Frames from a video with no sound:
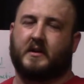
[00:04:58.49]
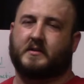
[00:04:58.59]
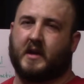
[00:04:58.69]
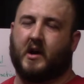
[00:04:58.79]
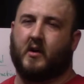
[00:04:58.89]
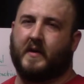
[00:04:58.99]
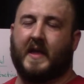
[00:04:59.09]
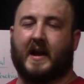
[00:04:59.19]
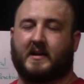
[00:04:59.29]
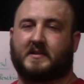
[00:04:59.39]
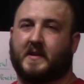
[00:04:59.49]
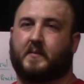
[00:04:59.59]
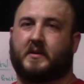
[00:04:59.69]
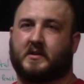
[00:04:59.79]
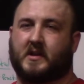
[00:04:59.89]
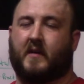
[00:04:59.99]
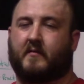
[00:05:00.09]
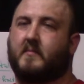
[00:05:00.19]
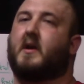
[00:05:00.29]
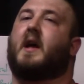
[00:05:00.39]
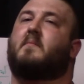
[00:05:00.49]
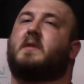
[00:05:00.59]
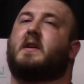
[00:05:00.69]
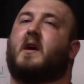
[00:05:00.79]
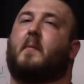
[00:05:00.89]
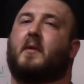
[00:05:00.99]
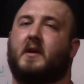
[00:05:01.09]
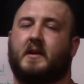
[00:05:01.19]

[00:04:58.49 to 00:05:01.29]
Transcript: So, and that could simply just come from their head being up.